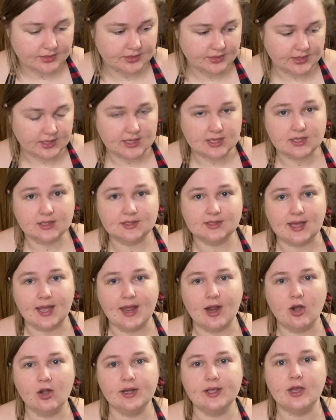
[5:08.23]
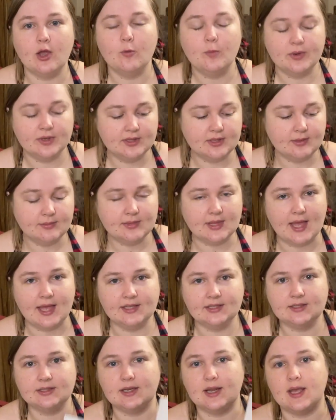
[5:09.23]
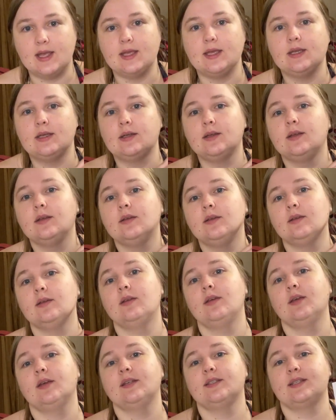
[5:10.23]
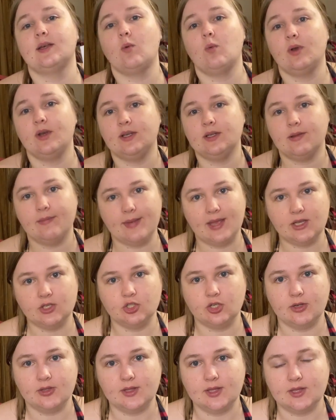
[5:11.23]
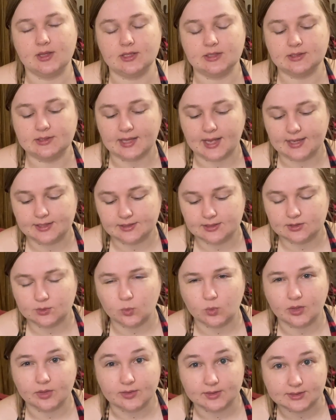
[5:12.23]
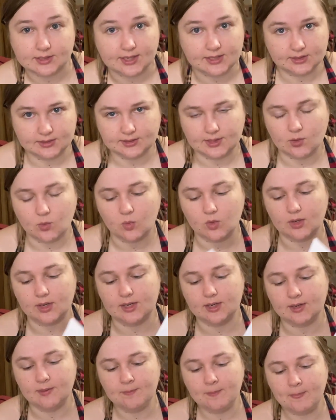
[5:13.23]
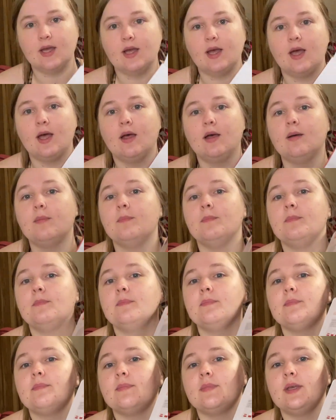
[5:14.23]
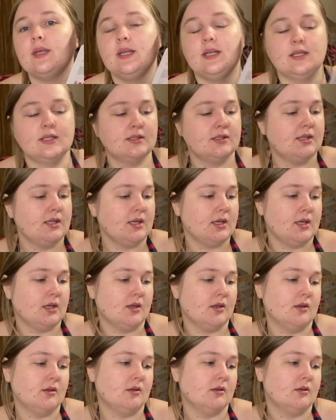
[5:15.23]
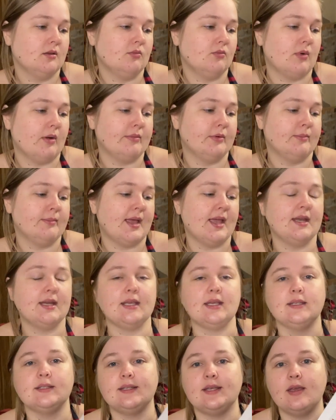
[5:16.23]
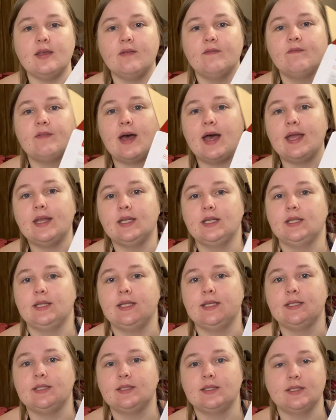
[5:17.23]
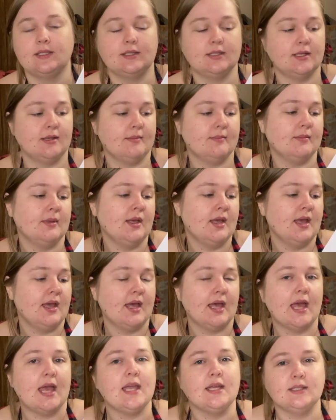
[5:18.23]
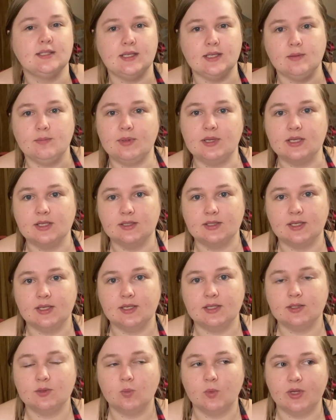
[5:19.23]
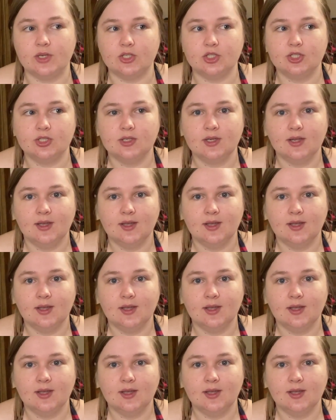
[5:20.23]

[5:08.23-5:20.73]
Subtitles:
these. I already opened them last night because I wanted to make sure that the sizes were the sizes I wanted. It is the Rubbermaid Easy Find Lid System, 18 pieces, which